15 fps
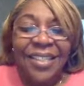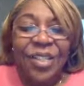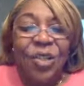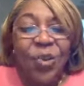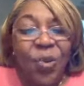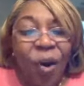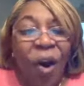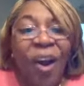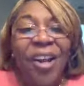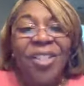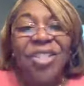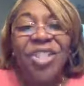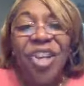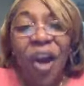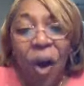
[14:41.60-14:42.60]
You
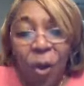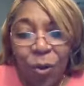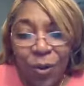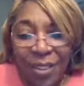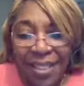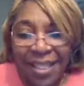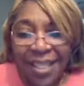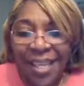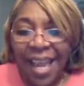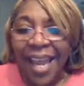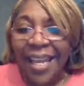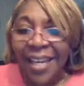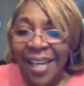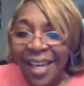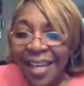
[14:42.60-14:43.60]
are chosen
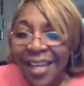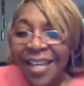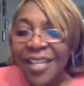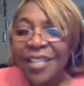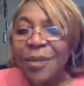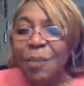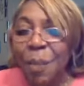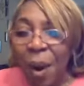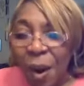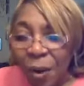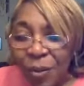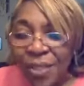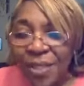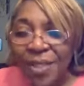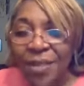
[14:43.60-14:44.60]
and it is
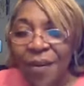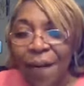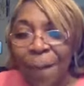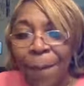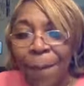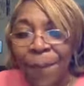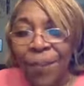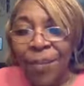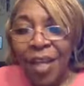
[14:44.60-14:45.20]
personal.